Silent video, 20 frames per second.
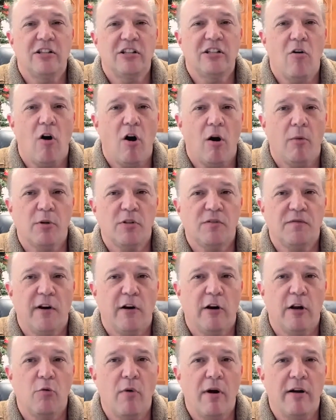so Harper's
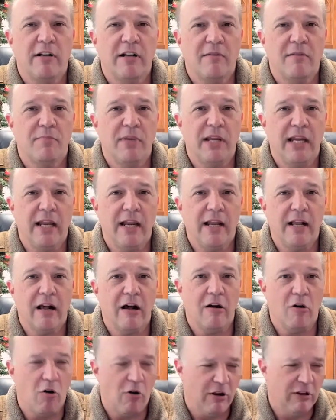Ferry wound up being
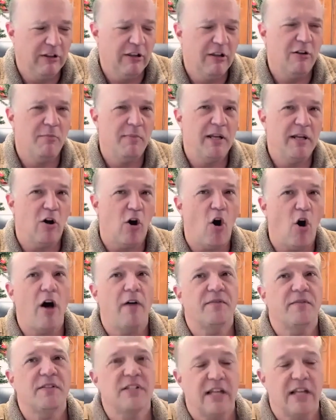a little bit
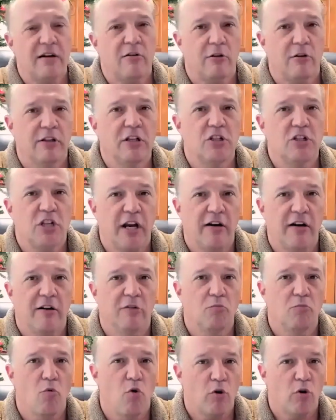off center in the channel,
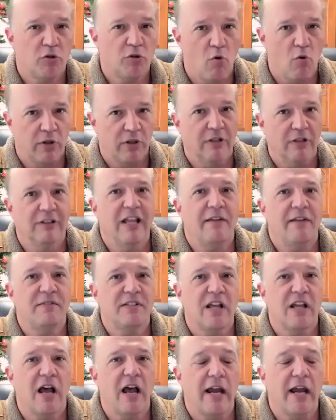more toward the left
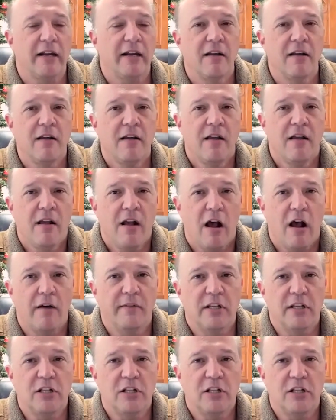side of the